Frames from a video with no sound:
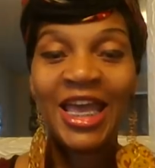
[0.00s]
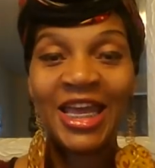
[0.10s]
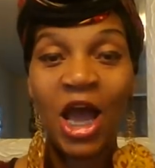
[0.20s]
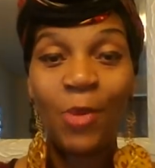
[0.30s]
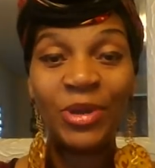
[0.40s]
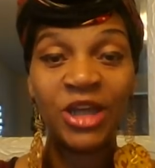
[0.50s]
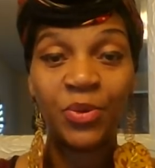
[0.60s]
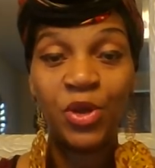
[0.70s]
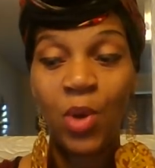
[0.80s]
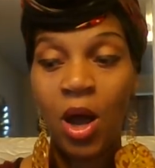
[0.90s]
And I'll be
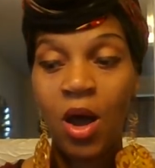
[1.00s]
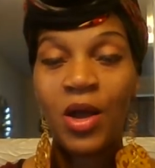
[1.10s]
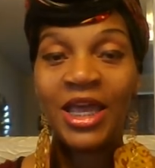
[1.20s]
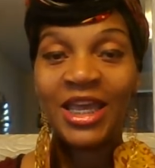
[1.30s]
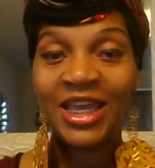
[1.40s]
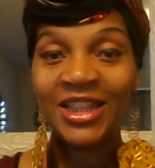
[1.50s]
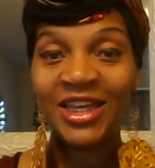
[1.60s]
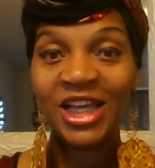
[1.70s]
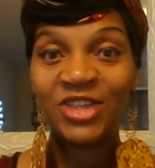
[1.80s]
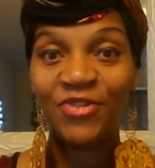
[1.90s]
checking you all in the
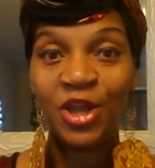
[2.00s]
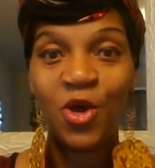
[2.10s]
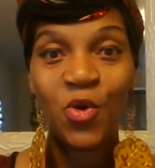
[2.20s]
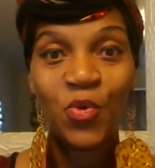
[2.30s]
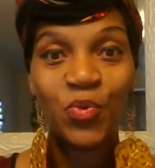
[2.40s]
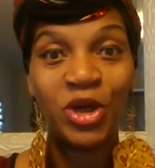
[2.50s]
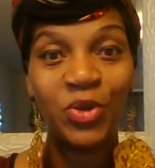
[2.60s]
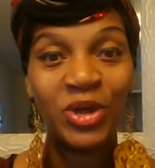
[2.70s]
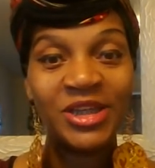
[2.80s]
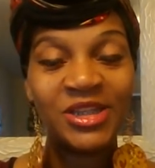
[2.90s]
next video really,
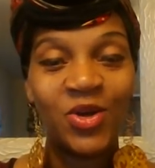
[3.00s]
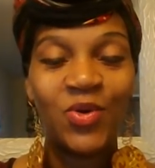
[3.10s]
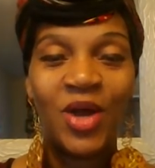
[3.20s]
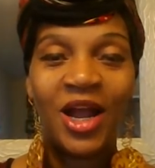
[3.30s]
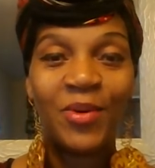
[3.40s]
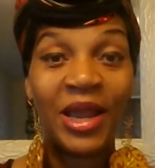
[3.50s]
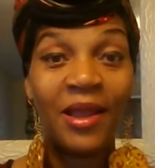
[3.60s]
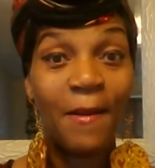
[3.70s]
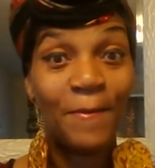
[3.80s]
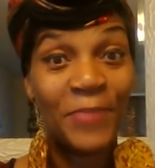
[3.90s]
really soon. All right,
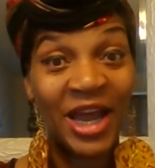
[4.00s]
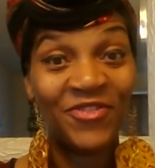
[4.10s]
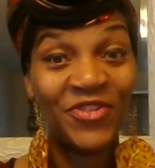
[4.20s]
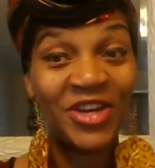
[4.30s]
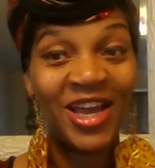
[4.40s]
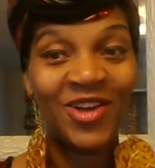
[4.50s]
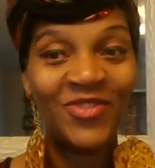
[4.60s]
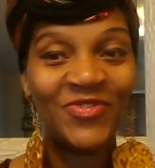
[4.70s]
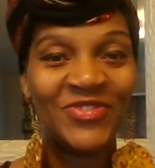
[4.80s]
bye for now.